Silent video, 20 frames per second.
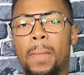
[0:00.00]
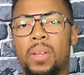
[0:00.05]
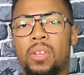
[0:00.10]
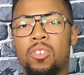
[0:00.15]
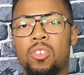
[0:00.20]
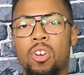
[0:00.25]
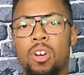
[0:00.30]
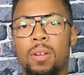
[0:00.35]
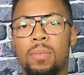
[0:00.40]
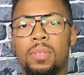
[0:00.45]

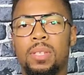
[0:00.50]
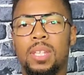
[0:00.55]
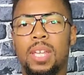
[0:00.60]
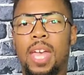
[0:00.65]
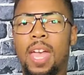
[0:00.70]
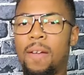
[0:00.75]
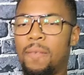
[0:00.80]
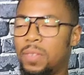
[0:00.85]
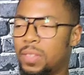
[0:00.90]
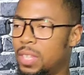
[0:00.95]
You know what I'm
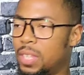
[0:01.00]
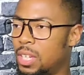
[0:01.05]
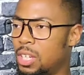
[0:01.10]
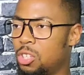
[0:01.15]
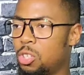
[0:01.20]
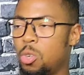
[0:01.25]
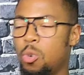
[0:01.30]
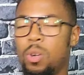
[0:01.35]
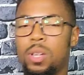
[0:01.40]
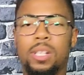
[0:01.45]
saying? Everything
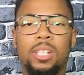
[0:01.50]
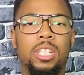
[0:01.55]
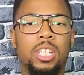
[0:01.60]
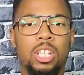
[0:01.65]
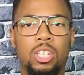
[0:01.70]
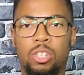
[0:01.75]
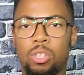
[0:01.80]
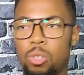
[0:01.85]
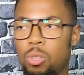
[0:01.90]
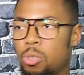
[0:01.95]
is going
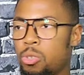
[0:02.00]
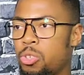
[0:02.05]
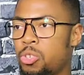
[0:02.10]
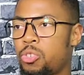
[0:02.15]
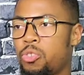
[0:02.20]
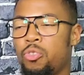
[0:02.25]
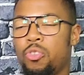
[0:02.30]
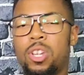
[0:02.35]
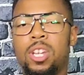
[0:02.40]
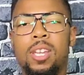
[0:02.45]
digital,
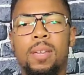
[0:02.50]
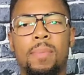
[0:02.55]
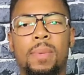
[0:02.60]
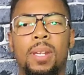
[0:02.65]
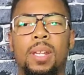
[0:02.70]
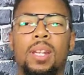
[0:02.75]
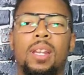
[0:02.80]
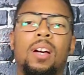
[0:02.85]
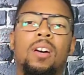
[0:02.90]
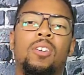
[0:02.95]

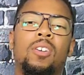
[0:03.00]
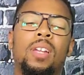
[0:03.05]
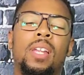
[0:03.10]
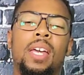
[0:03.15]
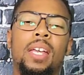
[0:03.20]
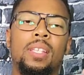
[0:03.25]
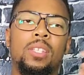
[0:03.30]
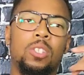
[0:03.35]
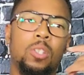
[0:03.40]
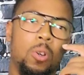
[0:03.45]
streaming and all
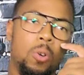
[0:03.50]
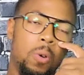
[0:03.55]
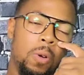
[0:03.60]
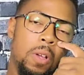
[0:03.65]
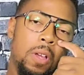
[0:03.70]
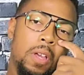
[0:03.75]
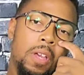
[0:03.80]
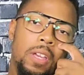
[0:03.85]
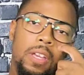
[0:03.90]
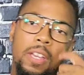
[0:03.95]
that. So
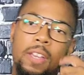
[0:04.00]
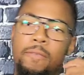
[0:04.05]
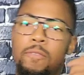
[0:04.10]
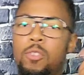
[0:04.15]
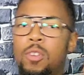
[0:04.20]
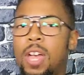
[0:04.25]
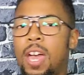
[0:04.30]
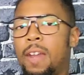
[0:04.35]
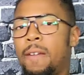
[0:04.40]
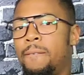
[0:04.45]
if
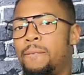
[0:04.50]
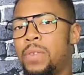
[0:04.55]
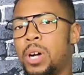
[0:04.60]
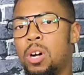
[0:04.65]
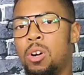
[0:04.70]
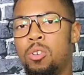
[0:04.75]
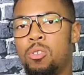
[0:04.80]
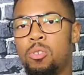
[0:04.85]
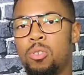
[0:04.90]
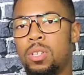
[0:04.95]
you got a
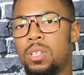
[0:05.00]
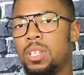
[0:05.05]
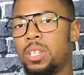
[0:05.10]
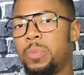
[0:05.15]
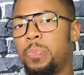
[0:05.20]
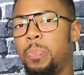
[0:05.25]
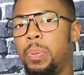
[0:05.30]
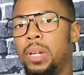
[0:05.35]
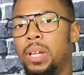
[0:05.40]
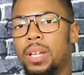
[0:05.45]
phone, you can
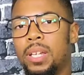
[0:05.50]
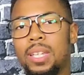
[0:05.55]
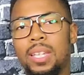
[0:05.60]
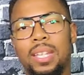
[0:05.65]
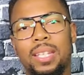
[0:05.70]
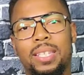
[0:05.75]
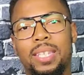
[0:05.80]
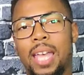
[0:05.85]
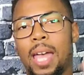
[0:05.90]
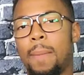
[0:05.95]
just plug
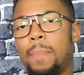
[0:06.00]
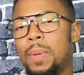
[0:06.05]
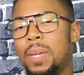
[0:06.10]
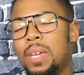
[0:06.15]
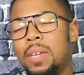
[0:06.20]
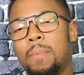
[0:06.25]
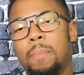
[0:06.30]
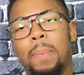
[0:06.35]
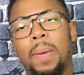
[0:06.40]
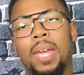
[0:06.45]
in, tap
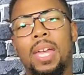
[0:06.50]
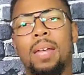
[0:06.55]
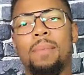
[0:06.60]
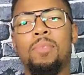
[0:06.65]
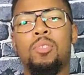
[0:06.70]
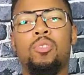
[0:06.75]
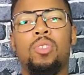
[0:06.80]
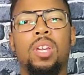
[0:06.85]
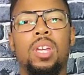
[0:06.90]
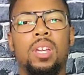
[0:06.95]
in,
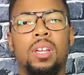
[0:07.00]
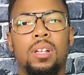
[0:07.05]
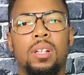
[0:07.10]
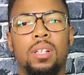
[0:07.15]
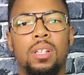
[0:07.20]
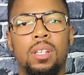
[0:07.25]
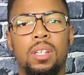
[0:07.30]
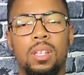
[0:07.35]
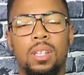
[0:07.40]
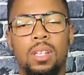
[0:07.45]
bam, you there.
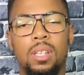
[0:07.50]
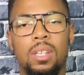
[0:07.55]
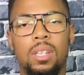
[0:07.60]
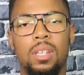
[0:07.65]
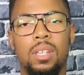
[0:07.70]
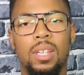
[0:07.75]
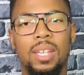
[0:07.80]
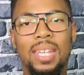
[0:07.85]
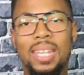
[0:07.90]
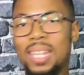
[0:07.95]

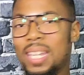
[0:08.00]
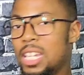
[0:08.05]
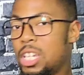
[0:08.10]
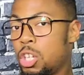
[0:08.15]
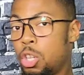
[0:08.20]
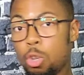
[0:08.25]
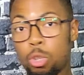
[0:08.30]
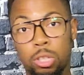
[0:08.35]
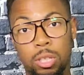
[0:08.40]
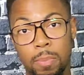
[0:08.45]
It ain't
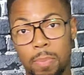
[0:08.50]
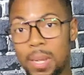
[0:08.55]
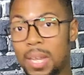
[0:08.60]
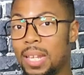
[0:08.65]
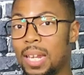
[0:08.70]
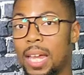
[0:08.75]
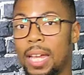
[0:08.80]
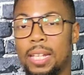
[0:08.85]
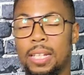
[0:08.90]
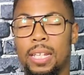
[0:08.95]
used to be
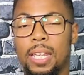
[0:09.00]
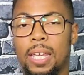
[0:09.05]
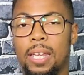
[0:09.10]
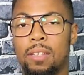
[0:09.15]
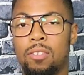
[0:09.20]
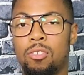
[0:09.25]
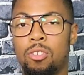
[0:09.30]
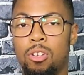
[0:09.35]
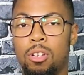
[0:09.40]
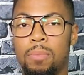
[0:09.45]
like that.
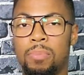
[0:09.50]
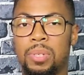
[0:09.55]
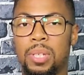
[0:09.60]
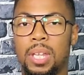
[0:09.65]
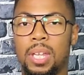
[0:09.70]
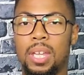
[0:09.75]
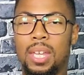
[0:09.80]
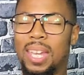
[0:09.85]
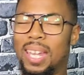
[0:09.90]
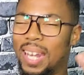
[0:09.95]
You know what I'm
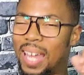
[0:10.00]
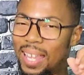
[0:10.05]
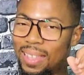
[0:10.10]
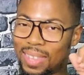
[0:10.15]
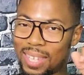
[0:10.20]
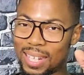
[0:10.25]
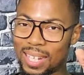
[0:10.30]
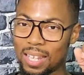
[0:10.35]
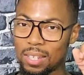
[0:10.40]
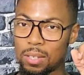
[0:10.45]
saying? And I
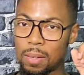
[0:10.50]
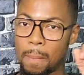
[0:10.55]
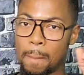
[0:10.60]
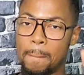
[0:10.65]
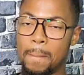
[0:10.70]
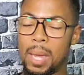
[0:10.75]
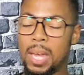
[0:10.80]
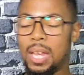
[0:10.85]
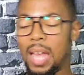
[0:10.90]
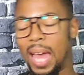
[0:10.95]
think that's
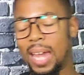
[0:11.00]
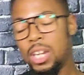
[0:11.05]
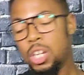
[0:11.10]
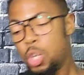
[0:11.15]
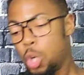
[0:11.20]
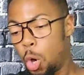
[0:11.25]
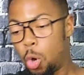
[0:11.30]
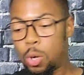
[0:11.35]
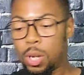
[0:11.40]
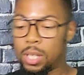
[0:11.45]
I
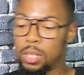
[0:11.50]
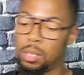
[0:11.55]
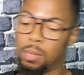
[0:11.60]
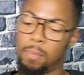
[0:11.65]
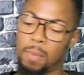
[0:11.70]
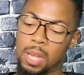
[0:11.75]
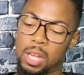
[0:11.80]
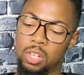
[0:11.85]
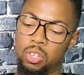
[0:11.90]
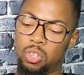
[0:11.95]
know that's a
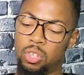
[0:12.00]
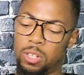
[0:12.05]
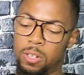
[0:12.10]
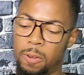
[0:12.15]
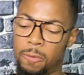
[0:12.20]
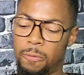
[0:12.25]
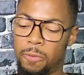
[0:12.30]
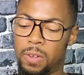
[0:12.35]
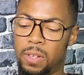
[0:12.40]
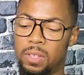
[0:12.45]
major
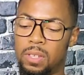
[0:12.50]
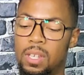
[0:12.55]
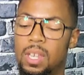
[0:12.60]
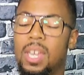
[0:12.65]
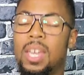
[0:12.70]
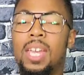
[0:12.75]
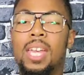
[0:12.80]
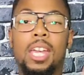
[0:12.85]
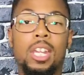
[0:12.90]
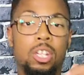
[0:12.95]
difference
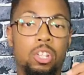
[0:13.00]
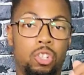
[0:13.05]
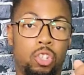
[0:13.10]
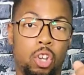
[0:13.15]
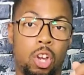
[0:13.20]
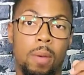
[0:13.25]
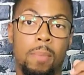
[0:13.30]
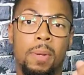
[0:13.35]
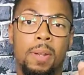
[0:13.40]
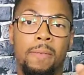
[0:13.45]
and
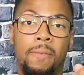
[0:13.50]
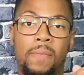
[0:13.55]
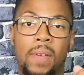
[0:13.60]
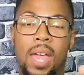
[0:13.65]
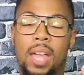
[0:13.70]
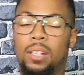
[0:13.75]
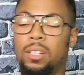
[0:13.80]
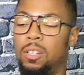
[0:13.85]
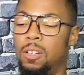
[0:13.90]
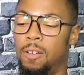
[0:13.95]
determining
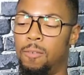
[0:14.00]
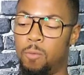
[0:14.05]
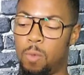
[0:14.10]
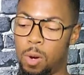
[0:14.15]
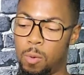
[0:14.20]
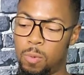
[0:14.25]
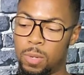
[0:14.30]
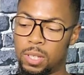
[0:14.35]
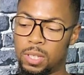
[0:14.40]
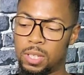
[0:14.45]
factor of
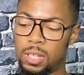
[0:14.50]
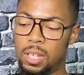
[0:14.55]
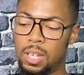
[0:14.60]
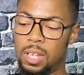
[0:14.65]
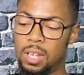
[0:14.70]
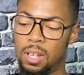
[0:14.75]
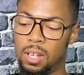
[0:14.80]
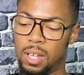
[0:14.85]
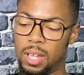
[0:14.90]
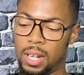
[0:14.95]
what we see
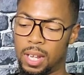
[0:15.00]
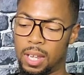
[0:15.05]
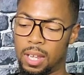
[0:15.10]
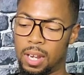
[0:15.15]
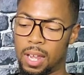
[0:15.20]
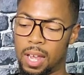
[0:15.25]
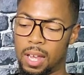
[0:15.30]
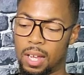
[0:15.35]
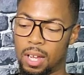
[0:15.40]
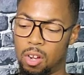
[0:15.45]
here
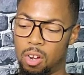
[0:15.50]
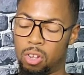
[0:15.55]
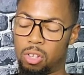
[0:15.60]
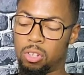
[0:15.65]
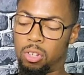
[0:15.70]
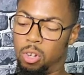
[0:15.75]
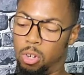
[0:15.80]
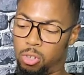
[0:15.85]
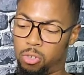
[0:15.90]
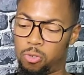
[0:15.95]
in our
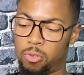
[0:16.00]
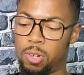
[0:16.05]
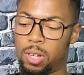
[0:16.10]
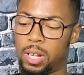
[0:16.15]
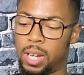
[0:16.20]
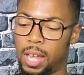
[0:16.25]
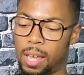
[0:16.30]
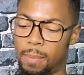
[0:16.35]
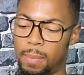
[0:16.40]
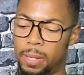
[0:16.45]
cultural
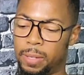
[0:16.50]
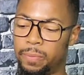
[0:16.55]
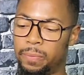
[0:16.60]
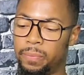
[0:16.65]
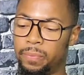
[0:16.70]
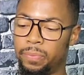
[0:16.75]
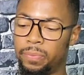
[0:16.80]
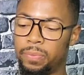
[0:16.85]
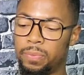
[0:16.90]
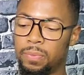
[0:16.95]
climate.
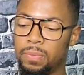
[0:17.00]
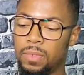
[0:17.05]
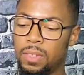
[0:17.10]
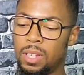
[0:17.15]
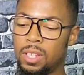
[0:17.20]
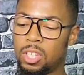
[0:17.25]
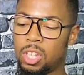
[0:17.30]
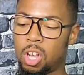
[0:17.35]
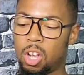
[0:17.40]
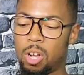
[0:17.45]

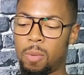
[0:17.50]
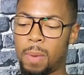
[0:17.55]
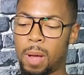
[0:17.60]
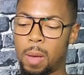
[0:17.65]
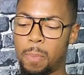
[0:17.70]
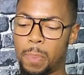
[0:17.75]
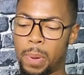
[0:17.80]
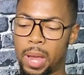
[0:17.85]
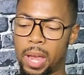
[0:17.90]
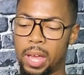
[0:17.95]
Talk
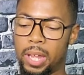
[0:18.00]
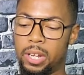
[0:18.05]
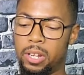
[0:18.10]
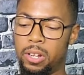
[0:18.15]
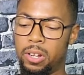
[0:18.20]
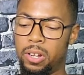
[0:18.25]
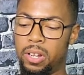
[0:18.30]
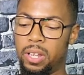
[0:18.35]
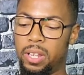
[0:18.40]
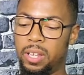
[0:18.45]
about
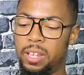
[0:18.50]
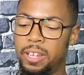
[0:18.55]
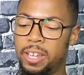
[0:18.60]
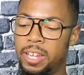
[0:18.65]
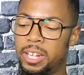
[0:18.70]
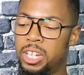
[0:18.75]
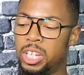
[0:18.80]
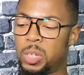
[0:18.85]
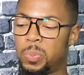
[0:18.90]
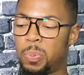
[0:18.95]
pioneering.
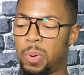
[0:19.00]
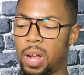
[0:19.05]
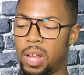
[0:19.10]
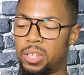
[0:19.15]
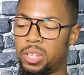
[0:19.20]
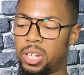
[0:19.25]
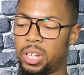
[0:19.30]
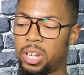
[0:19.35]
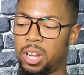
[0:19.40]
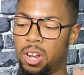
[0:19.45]
This
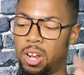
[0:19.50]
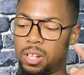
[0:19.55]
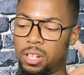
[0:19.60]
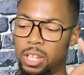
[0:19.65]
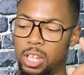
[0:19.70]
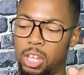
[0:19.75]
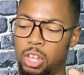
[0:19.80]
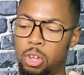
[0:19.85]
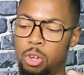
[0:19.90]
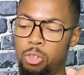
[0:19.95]
project carried
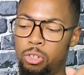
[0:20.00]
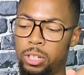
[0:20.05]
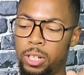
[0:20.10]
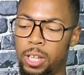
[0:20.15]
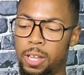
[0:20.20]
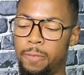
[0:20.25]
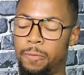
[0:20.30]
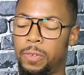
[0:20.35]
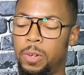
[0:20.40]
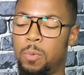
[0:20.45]
the
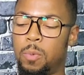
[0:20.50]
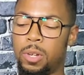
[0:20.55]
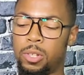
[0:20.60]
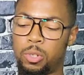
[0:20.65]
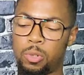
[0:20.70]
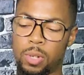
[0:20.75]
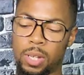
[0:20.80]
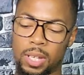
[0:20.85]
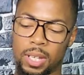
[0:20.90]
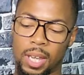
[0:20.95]
hugely
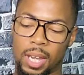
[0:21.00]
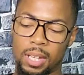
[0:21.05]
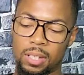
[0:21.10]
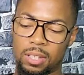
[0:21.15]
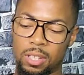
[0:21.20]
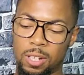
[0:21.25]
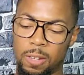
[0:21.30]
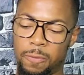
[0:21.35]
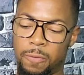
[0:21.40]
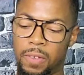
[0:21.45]
influential and
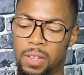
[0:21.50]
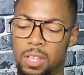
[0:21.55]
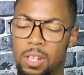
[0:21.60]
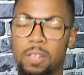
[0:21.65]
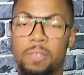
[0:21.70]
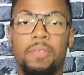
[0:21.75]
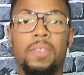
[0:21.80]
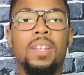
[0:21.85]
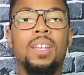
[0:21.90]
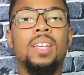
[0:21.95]
gangster
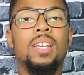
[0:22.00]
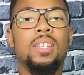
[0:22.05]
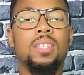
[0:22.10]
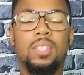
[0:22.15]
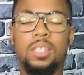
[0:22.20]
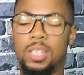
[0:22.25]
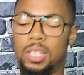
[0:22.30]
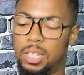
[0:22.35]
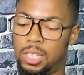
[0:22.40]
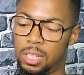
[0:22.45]
definitive
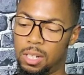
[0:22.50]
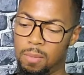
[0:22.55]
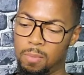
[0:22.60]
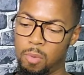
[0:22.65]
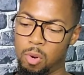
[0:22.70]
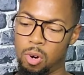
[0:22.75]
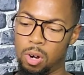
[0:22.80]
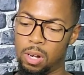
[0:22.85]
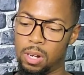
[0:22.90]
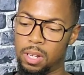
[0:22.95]
6 in the
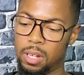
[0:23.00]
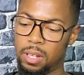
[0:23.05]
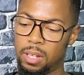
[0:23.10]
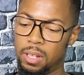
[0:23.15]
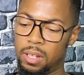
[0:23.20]
Morning.